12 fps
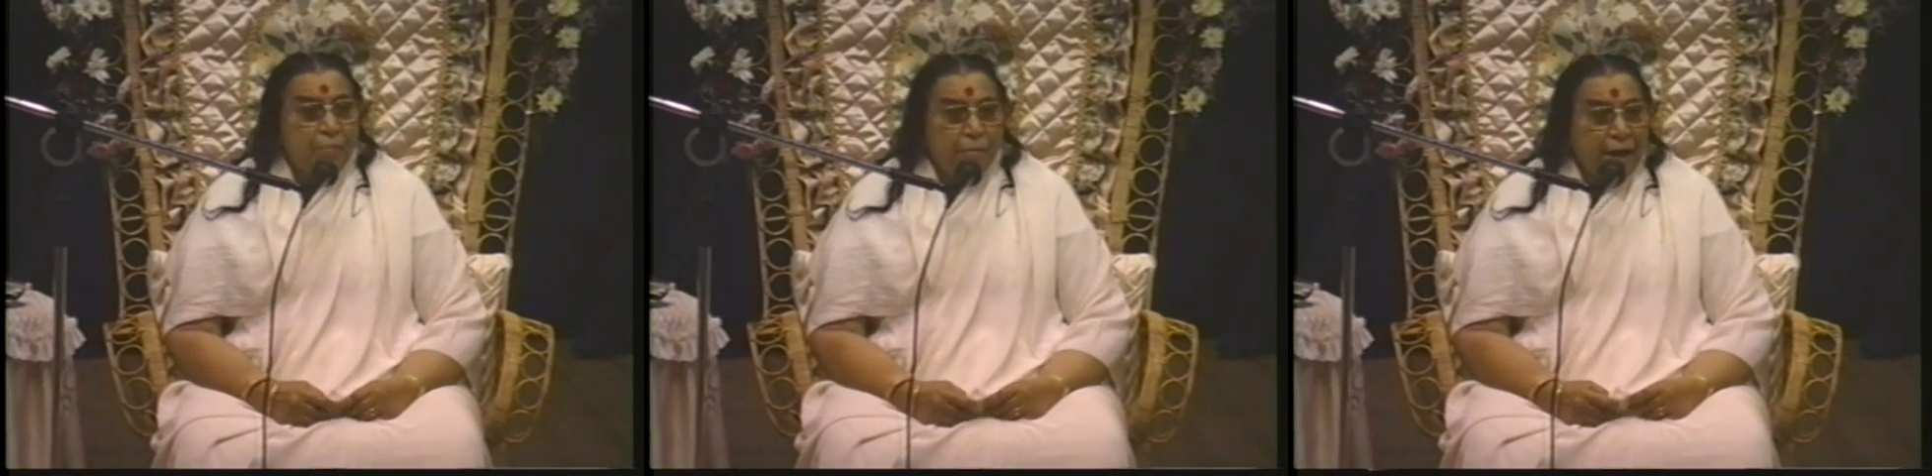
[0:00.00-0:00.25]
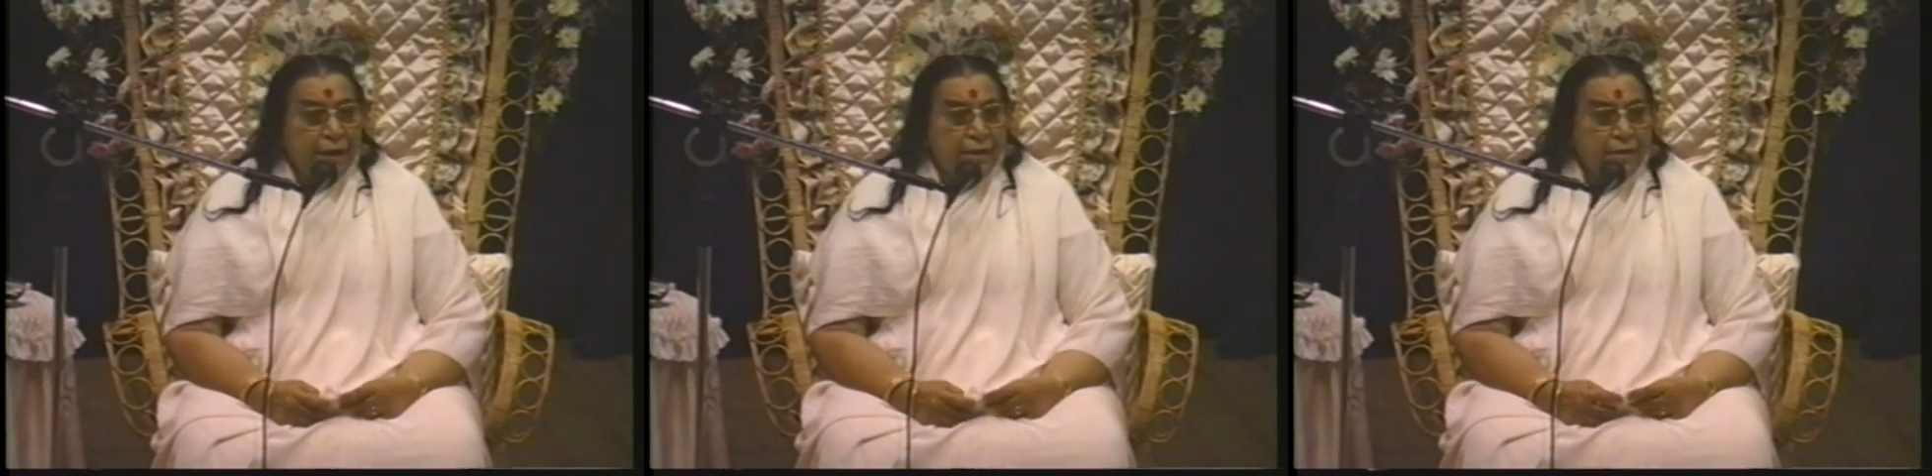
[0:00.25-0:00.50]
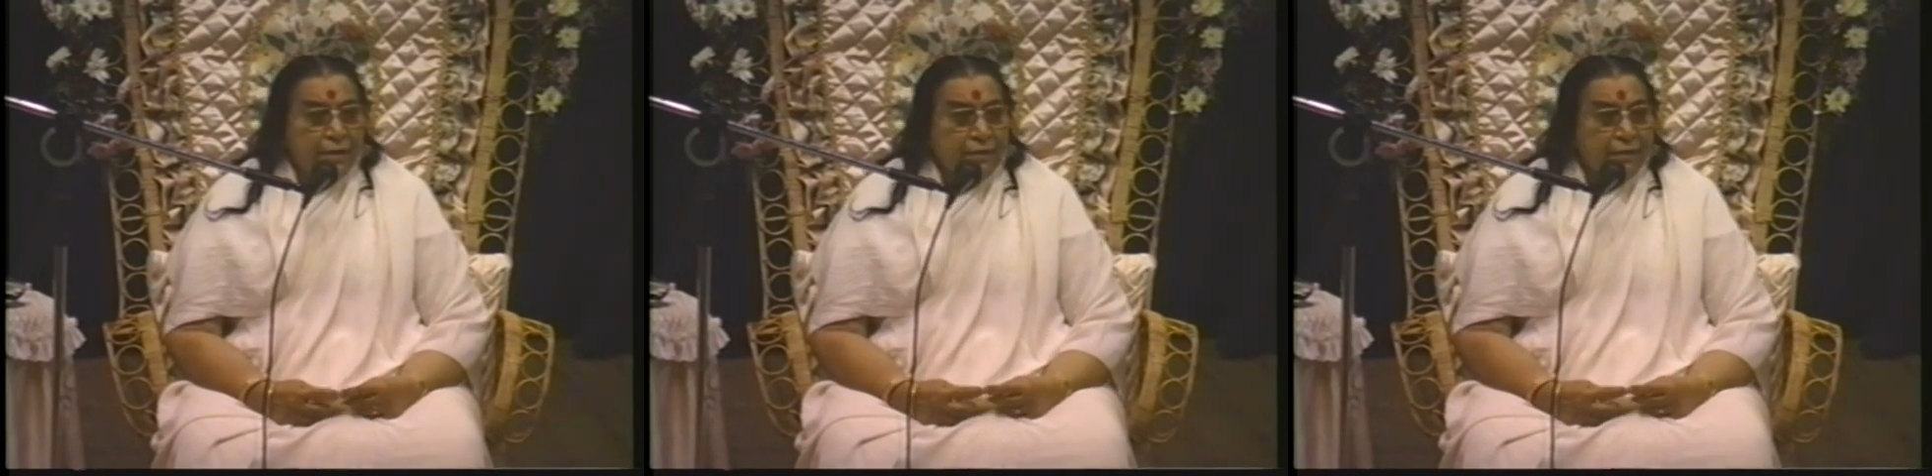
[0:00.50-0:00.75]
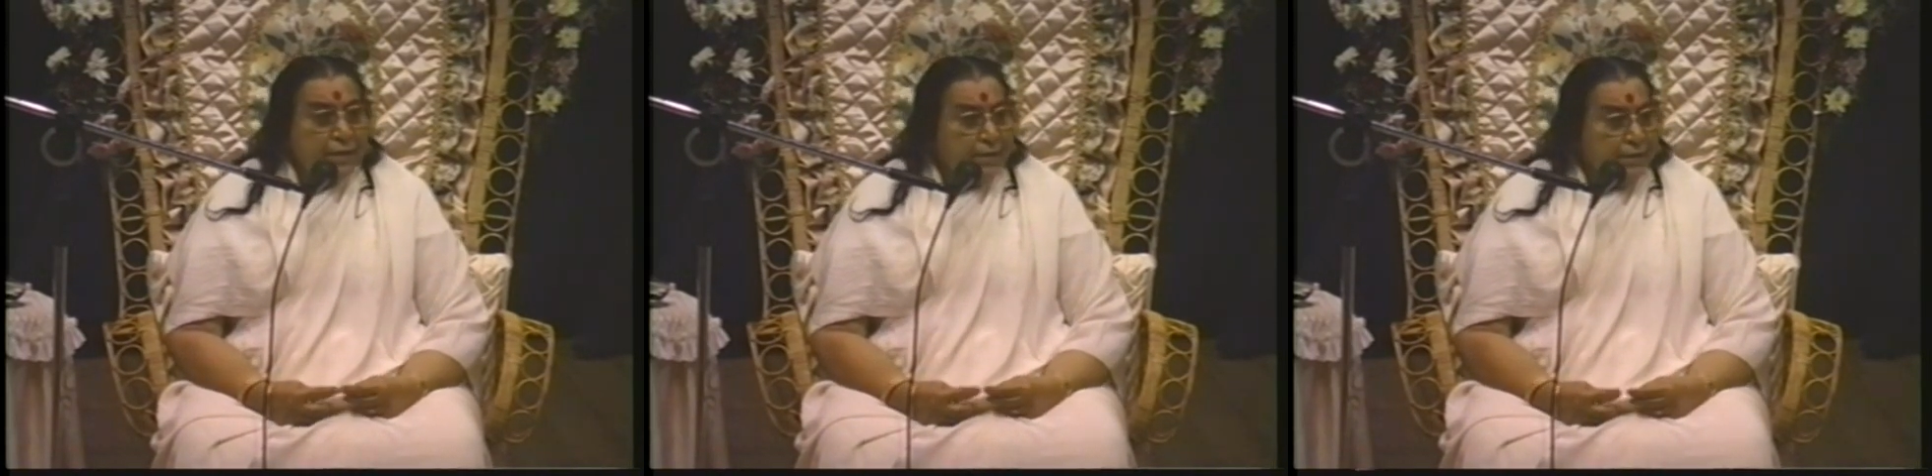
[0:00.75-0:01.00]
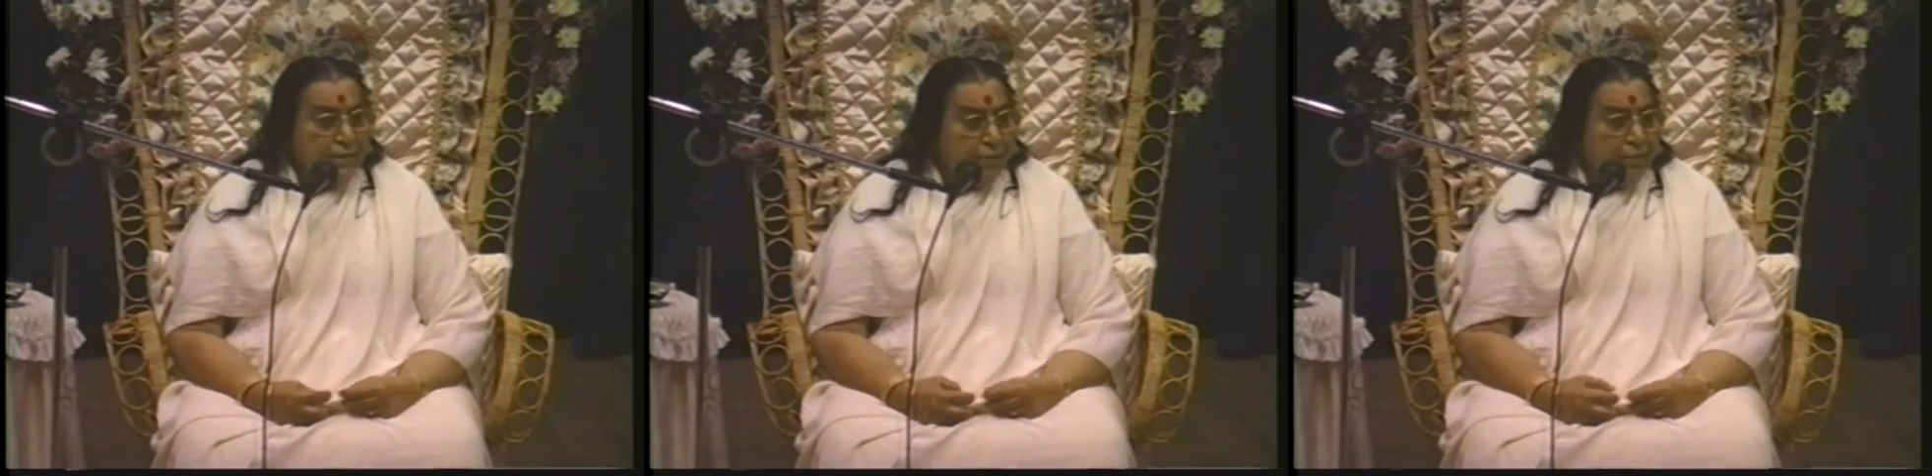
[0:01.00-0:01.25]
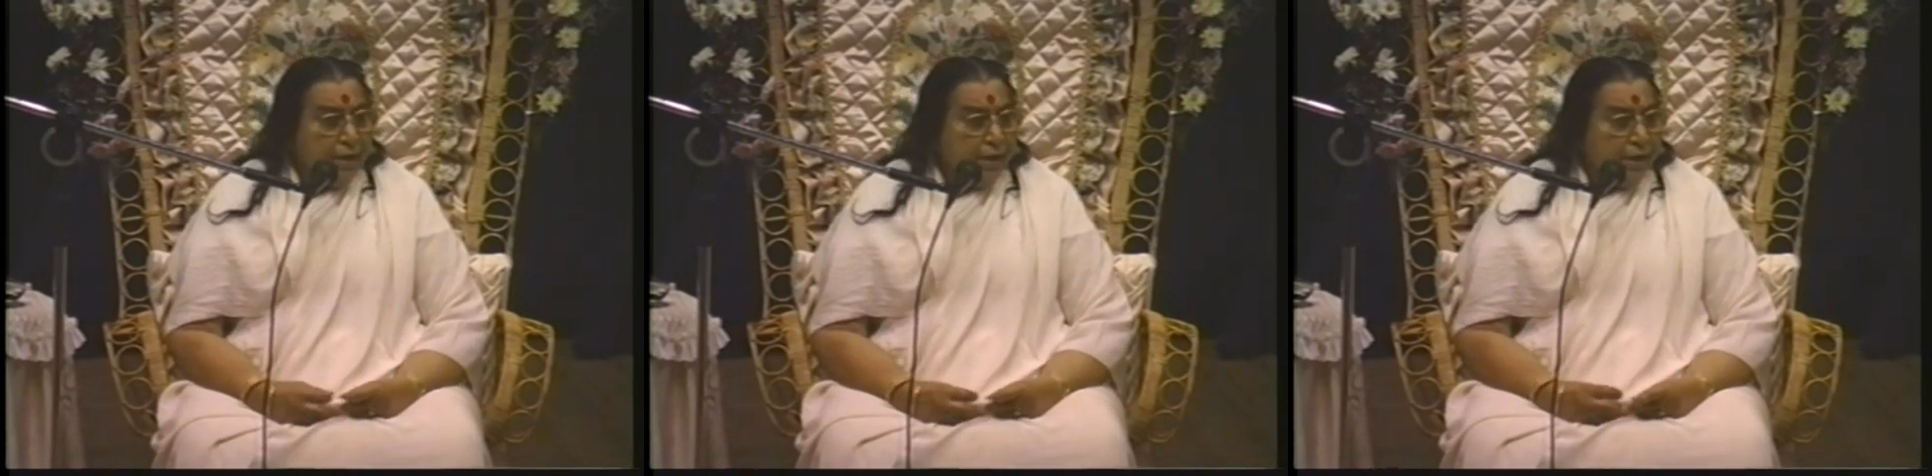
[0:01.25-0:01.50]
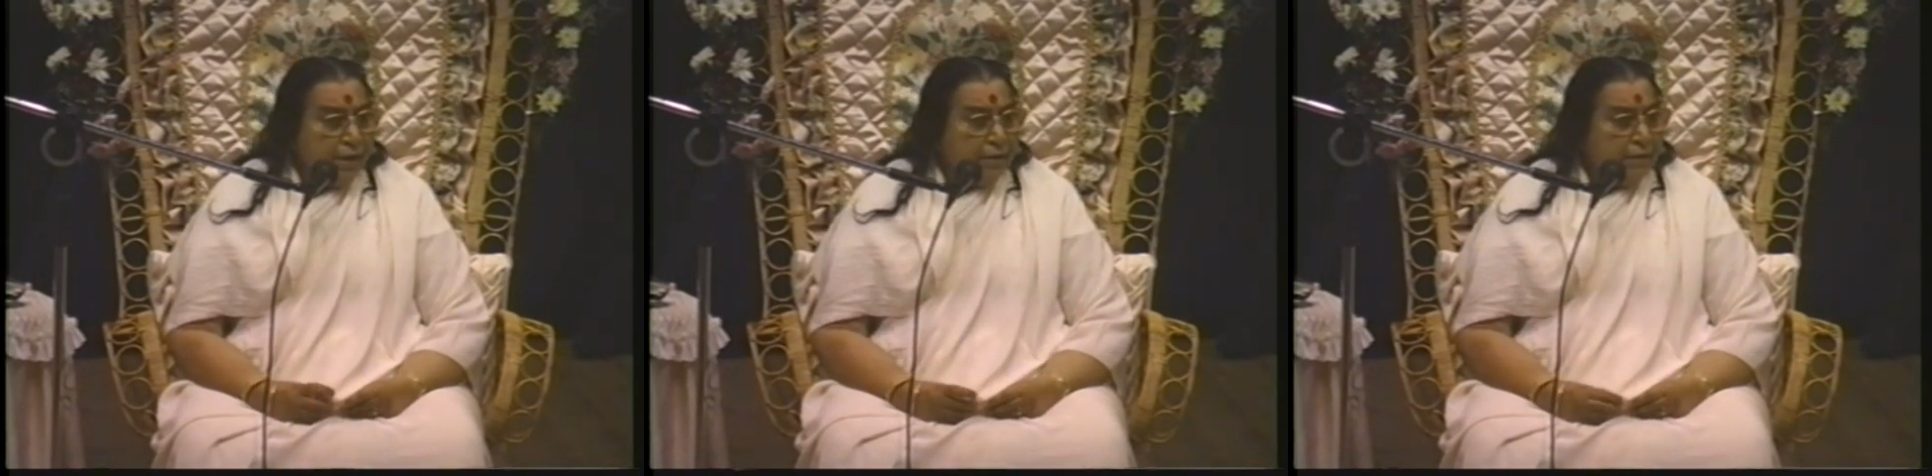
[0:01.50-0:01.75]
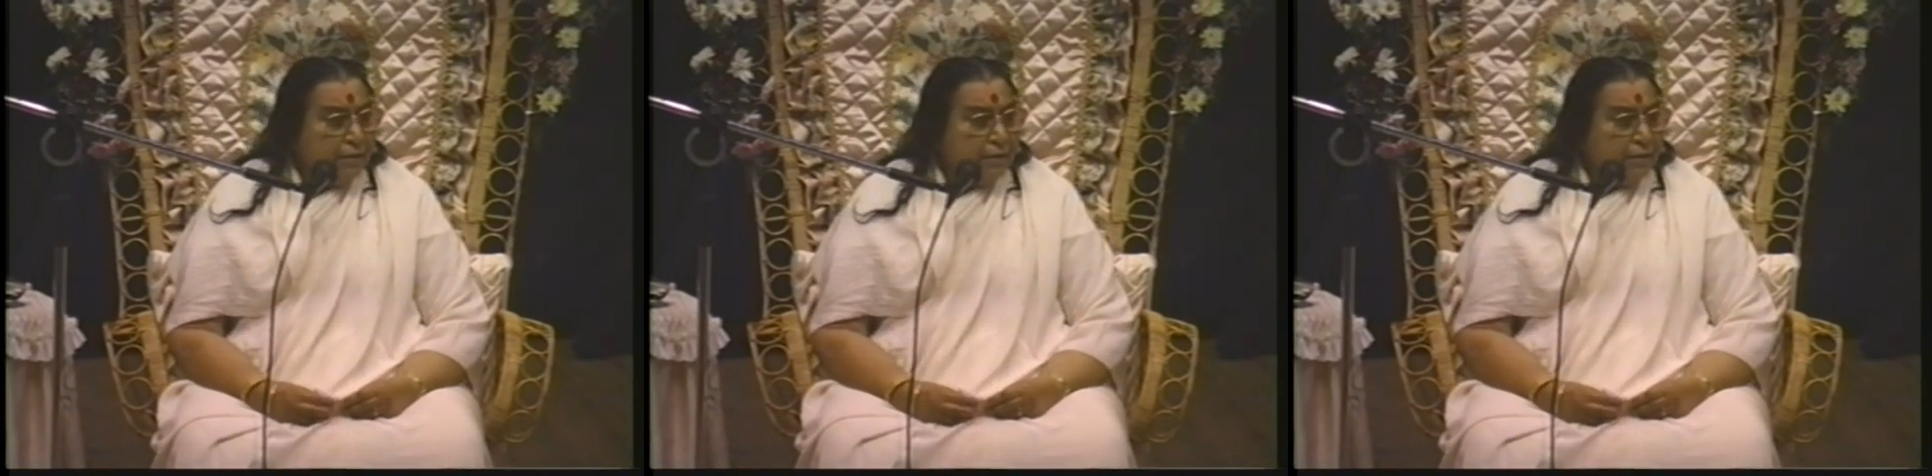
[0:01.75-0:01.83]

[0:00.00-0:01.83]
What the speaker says: banking. That is our idea.